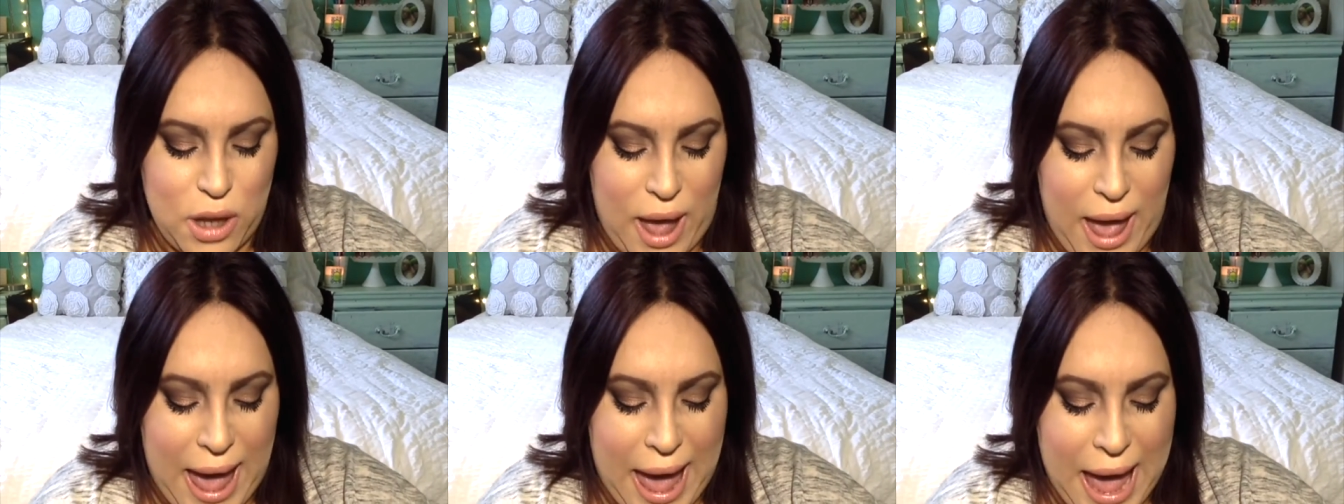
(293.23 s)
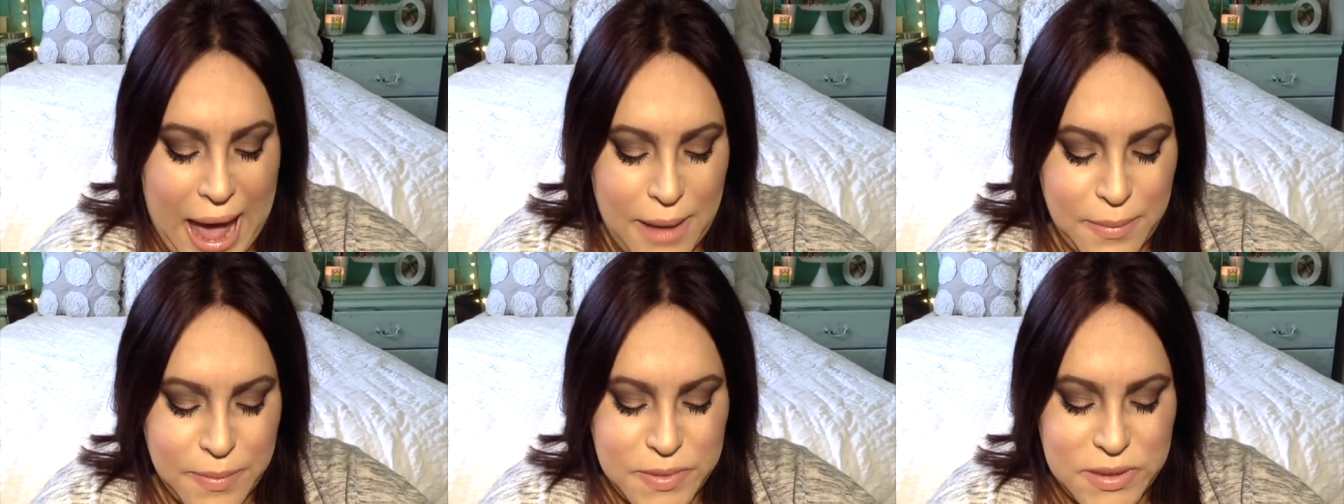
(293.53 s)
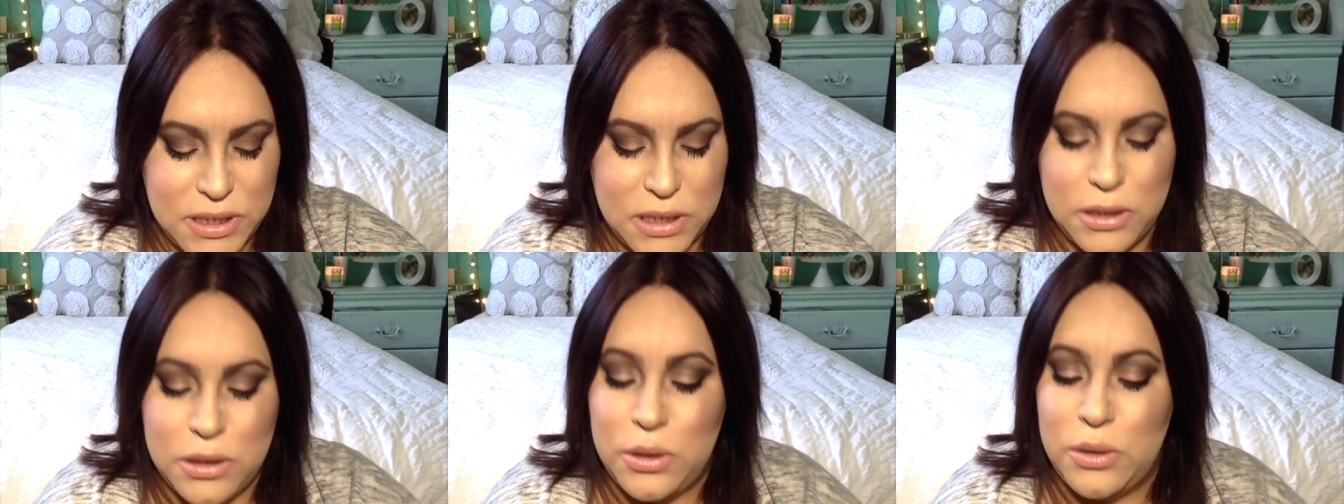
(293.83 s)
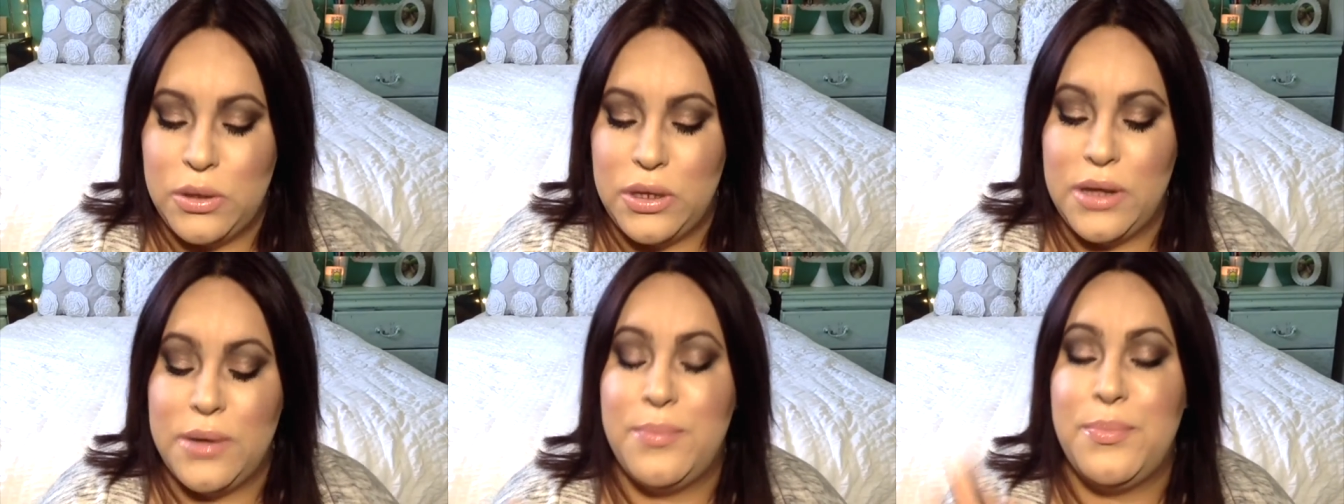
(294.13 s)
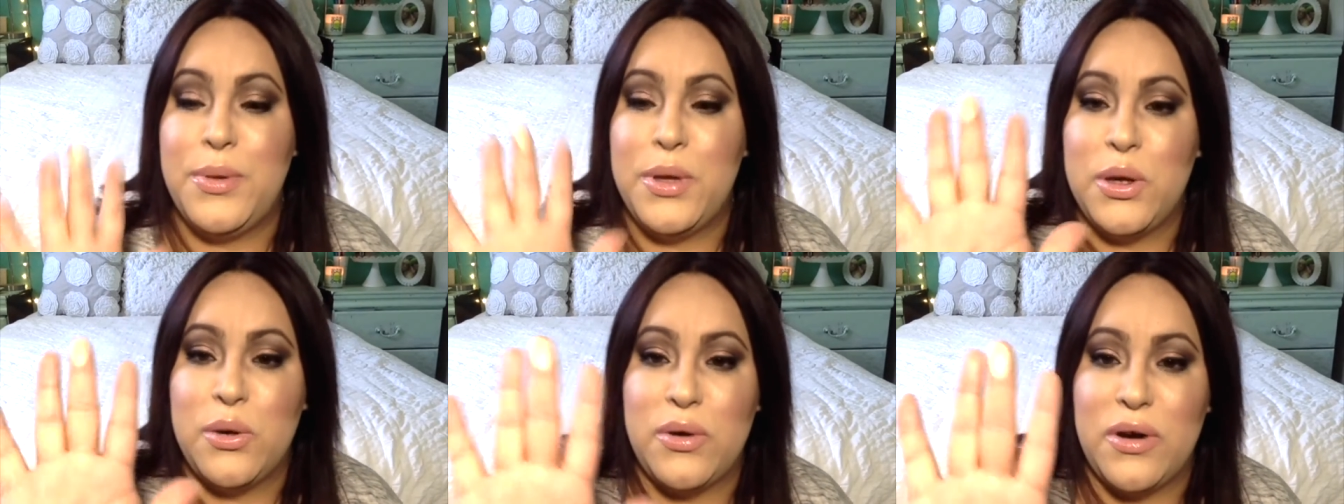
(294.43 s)
absolutely
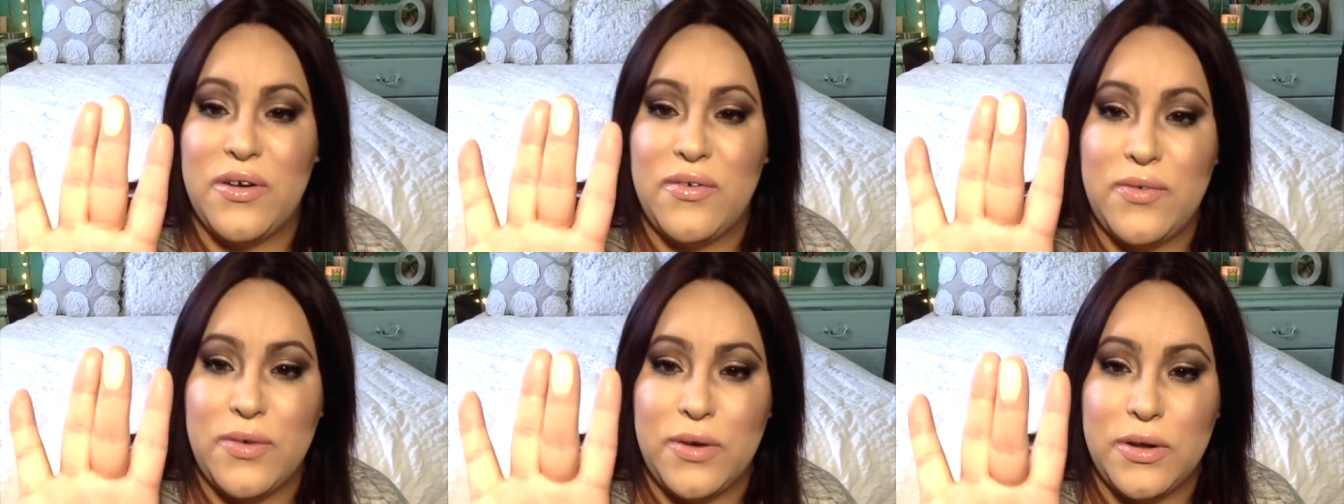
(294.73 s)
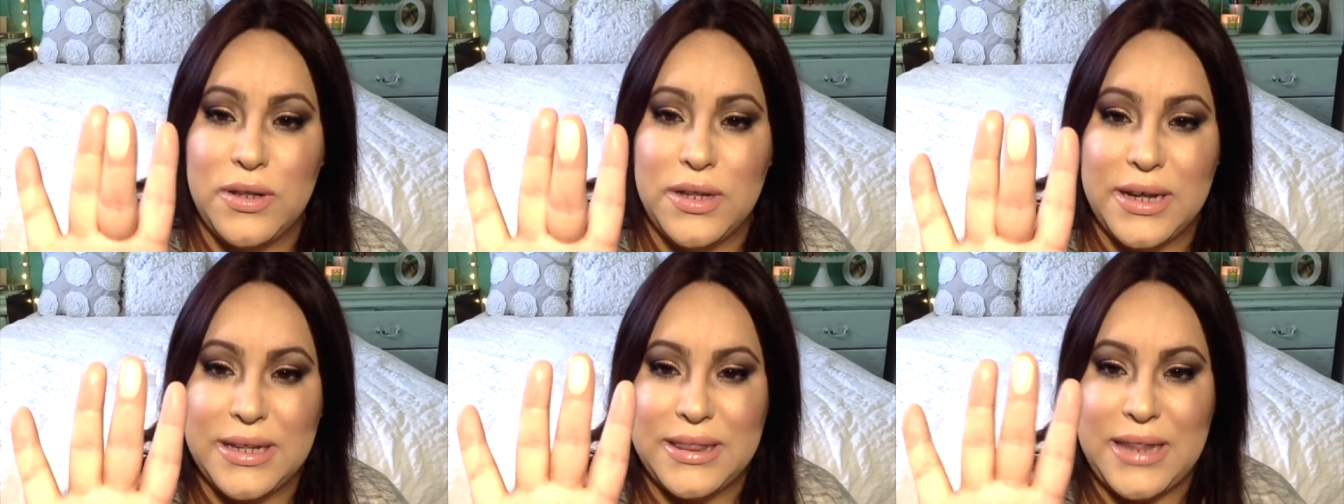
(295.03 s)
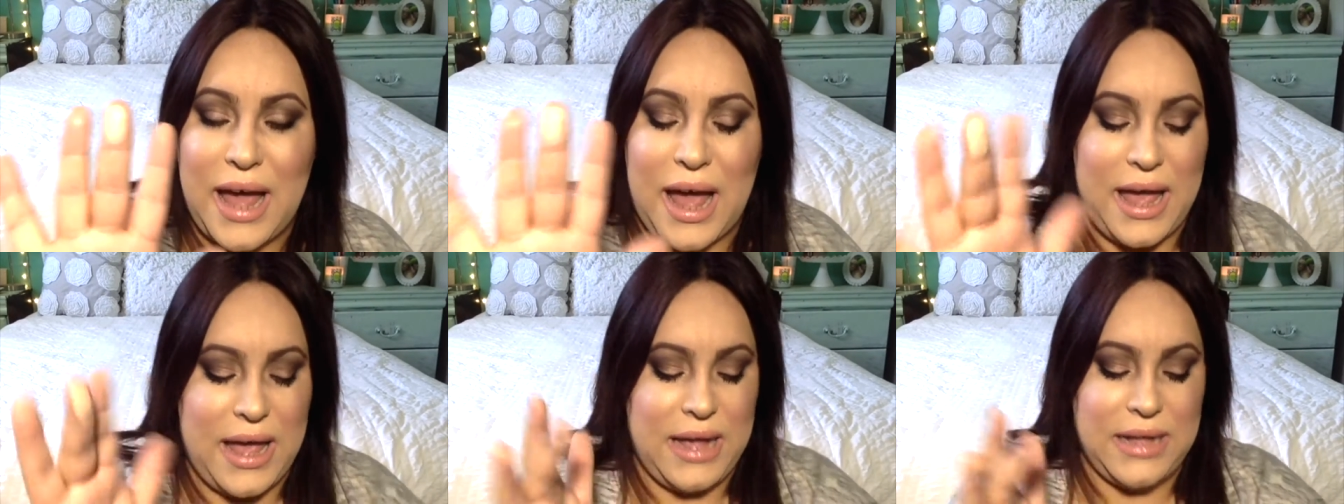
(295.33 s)
beautiful. Look at that.